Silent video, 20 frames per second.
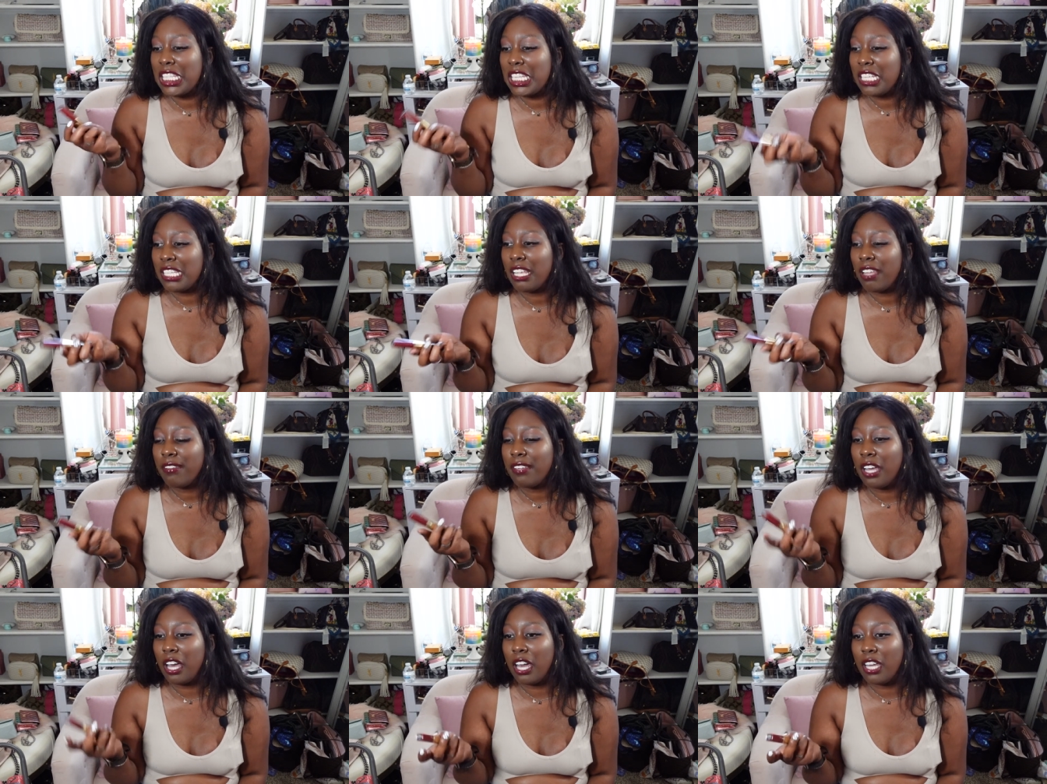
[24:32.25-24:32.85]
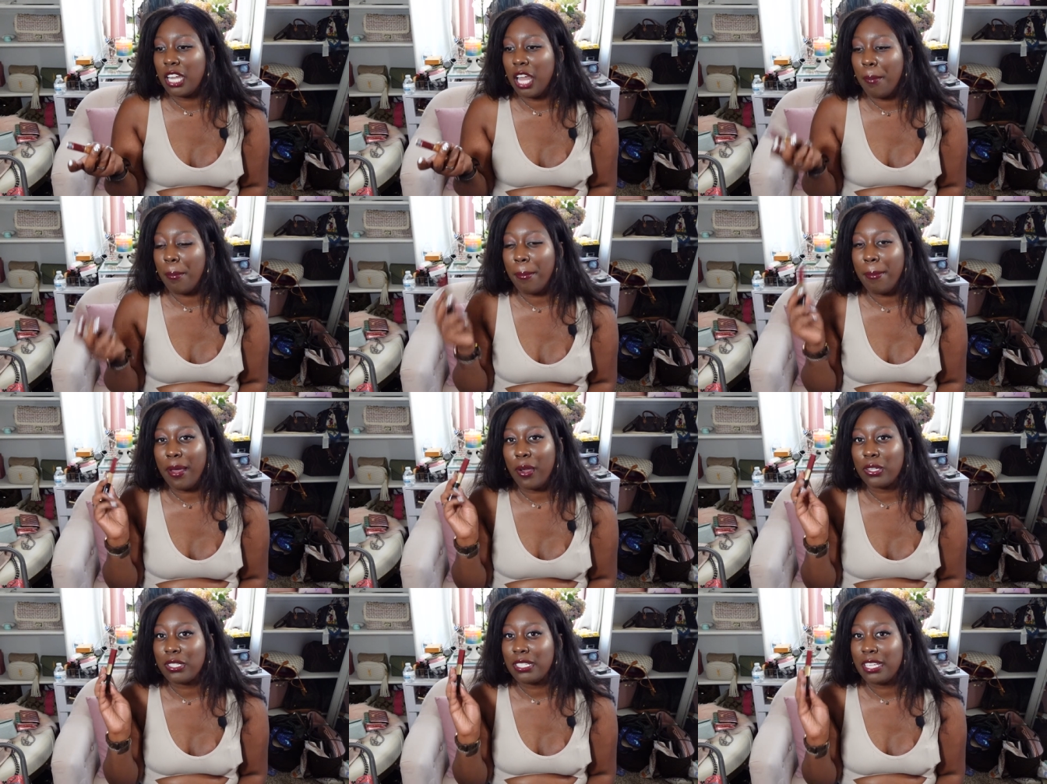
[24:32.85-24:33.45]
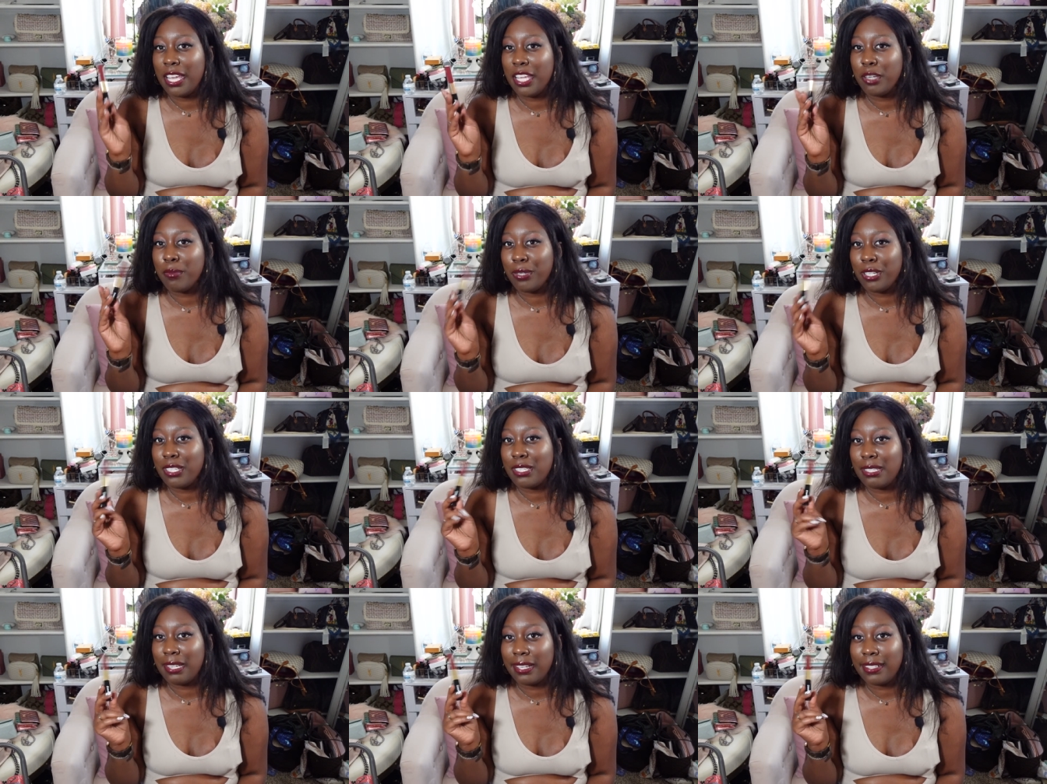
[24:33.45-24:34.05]
These have gone up about
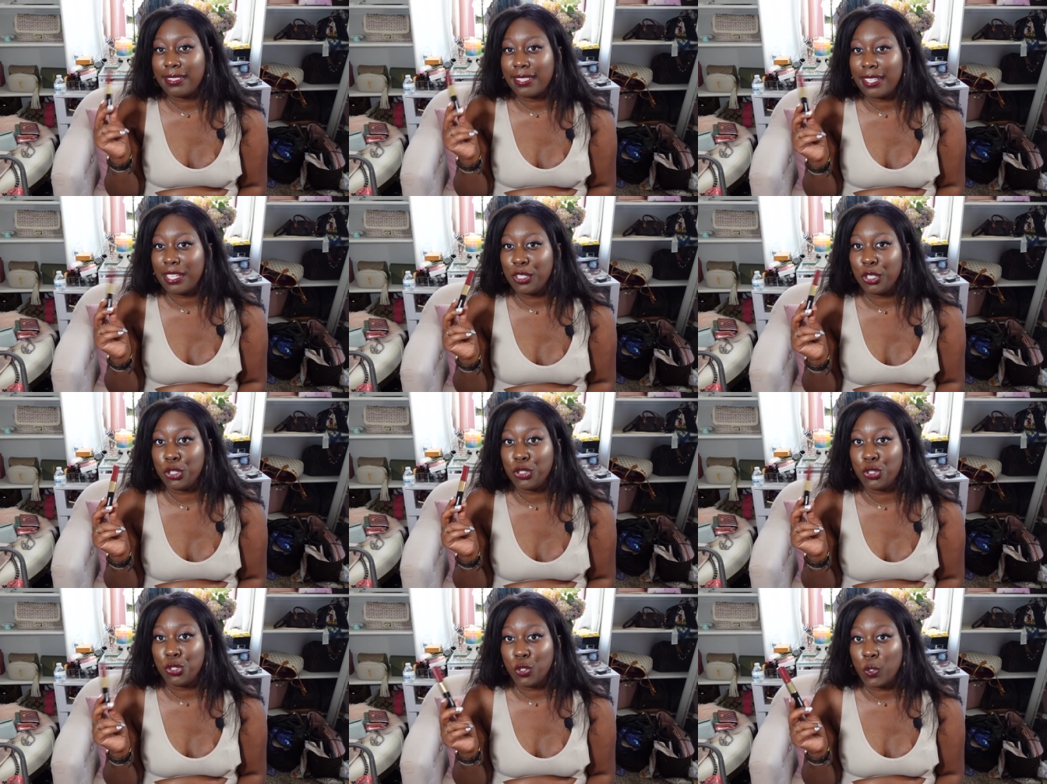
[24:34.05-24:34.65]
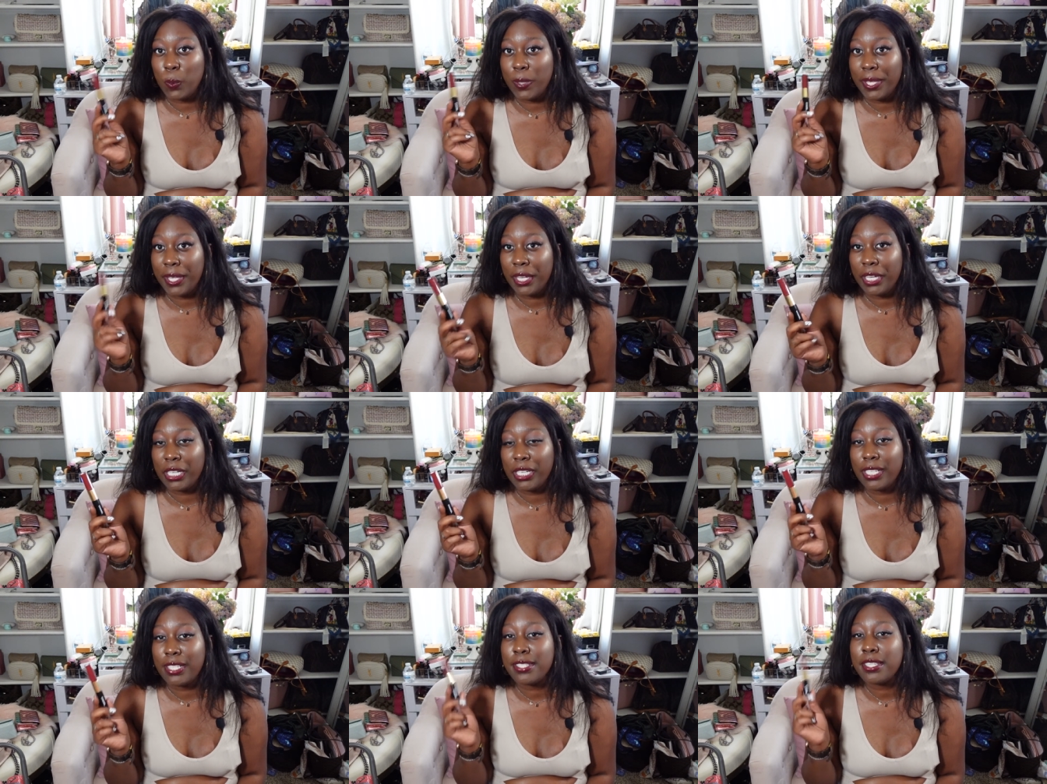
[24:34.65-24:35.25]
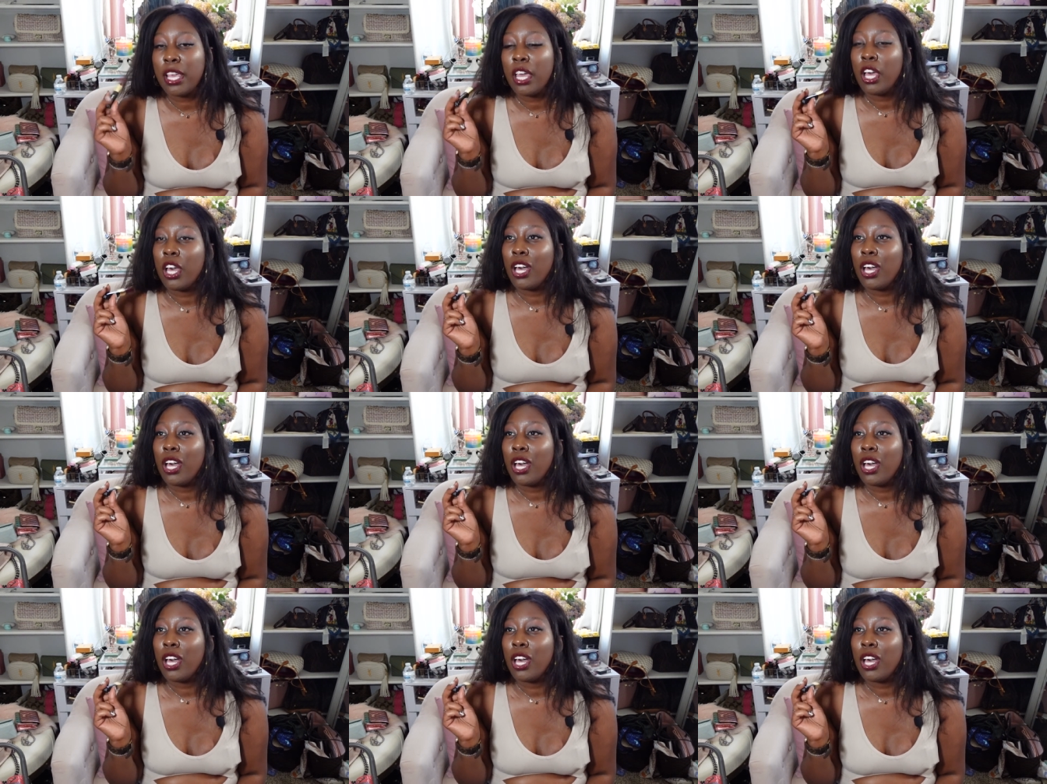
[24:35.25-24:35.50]
10% in 2 years,